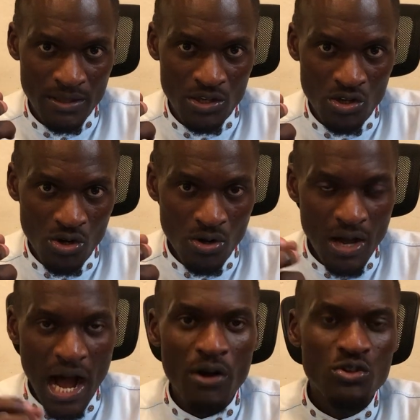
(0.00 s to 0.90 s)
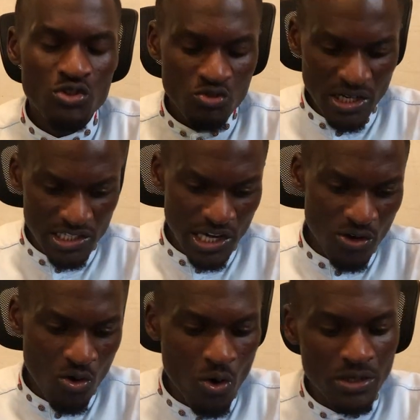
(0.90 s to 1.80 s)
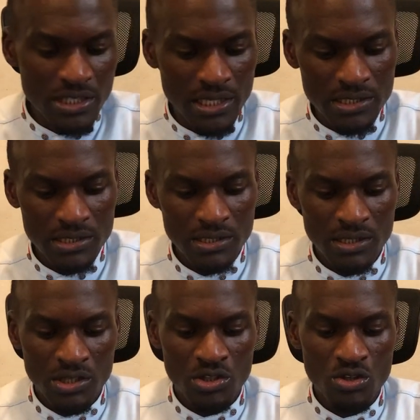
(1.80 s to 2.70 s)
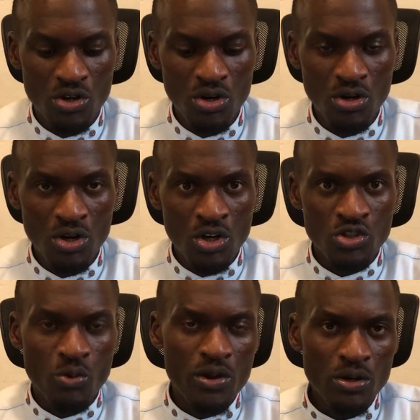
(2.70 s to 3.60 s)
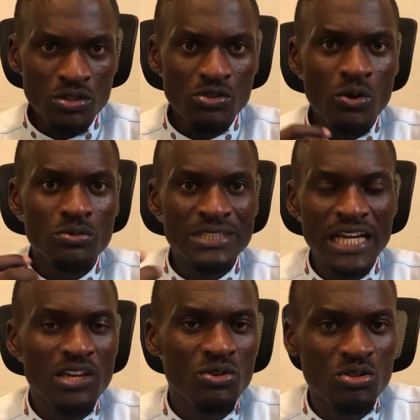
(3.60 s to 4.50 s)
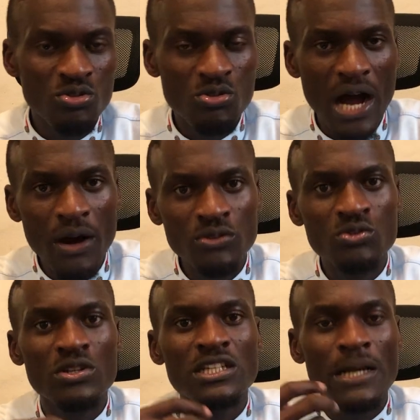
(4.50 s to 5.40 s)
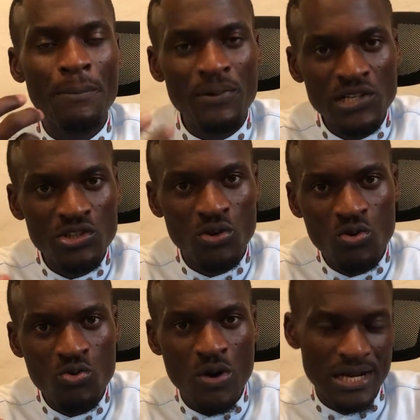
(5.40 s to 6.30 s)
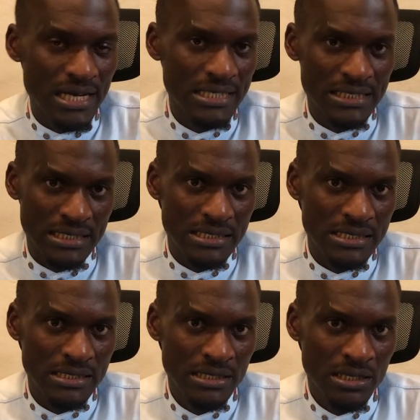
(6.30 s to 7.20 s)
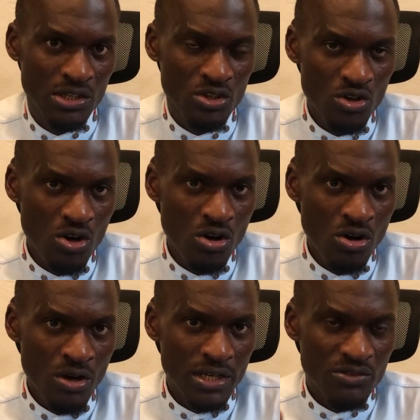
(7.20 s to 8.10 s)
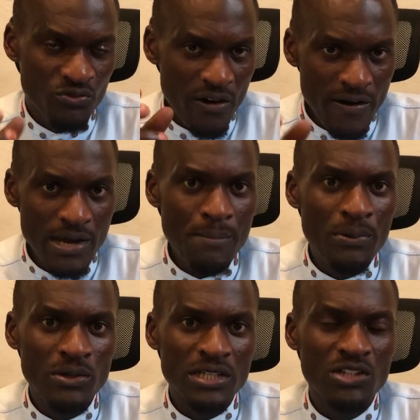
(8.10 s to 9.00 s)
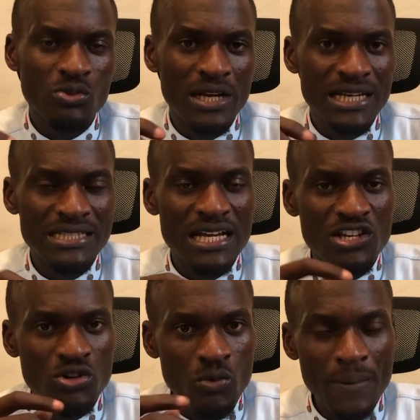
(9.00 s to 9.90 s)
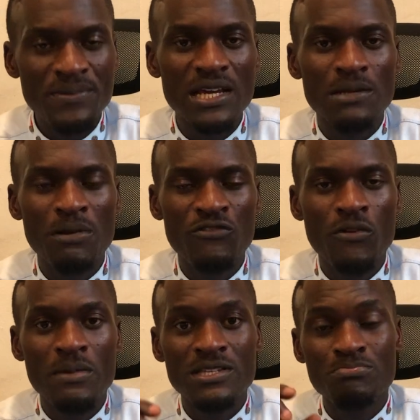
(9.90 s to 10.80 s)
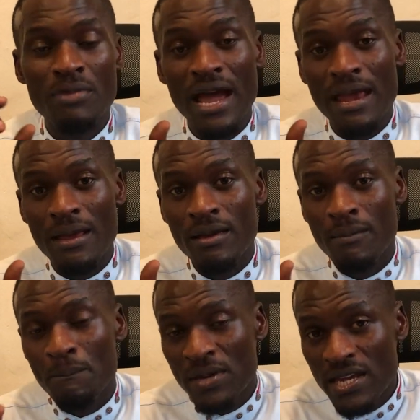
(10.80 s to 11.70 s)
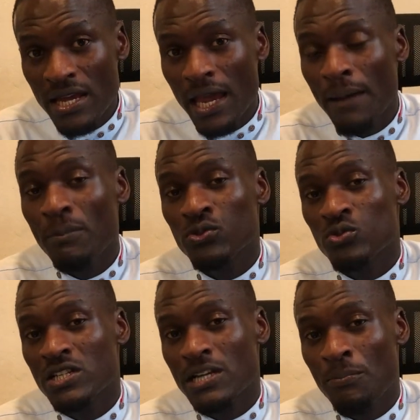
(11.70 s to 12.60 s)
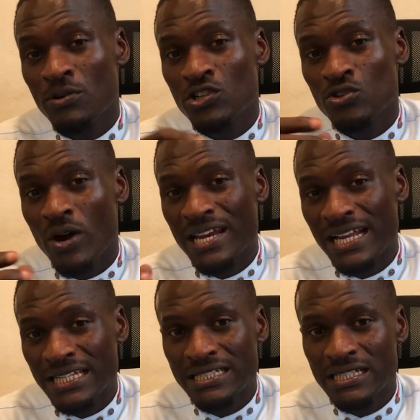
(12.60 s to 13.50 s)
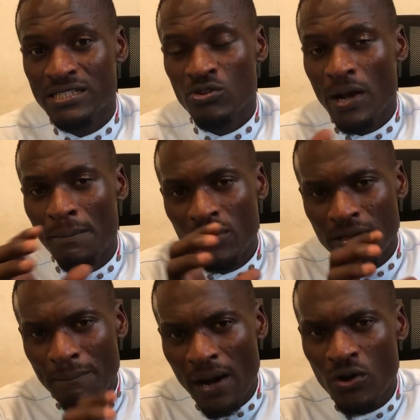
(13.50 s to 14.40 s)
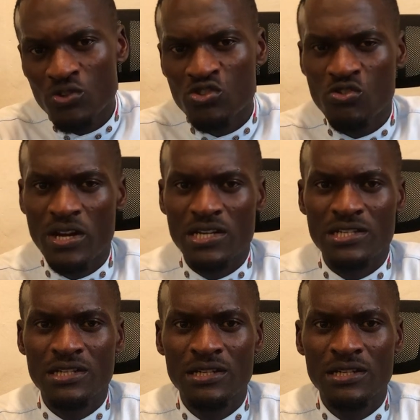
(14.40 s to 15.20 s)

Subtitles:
You know, how you structure your content, you know. So we also take you through how to interpret your Google Analytics. You know, it's very important to understand your website performance by being able to interpret your analytics. Talk about the bounce rate.